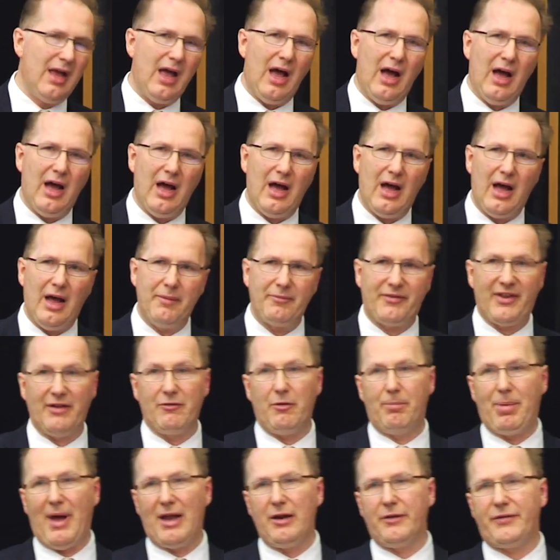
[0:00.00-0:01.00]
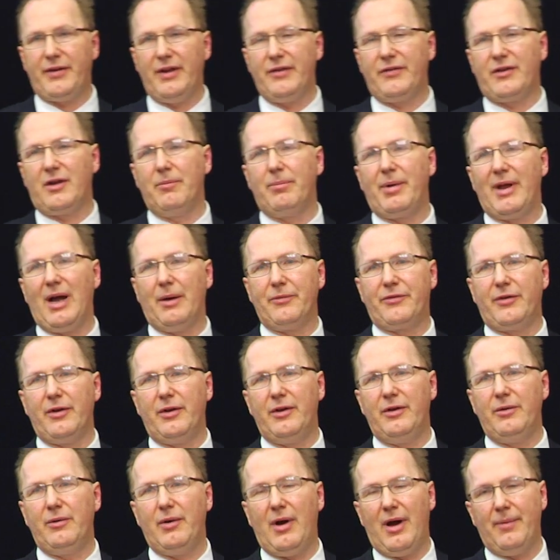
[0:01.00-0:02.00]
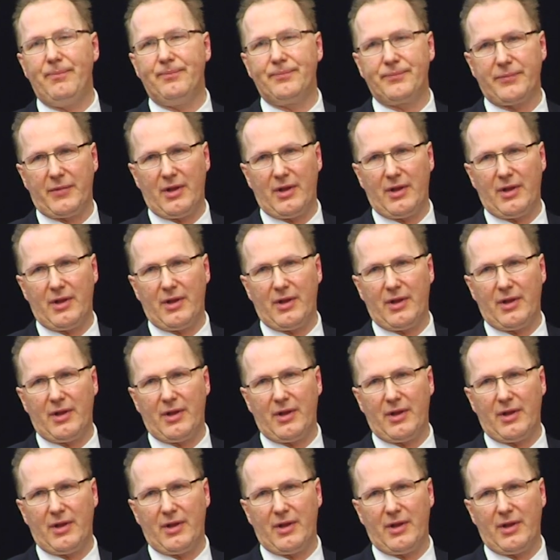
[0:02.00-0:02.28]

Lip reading: and civil penalties can be up to